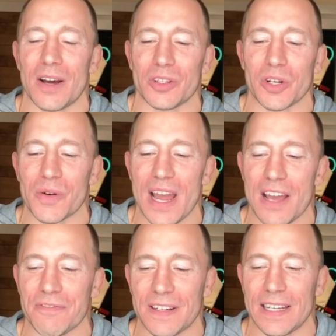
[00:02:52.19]

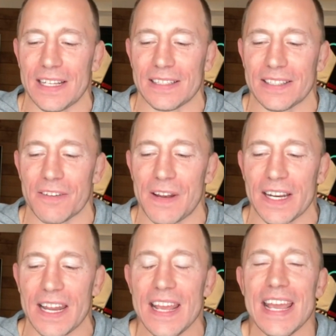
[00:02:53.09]
autograph and stuff like
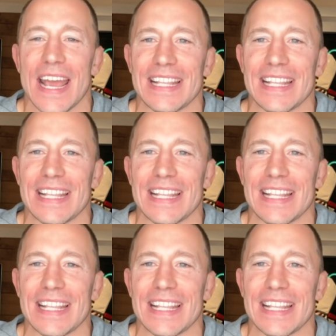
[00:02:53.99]
that,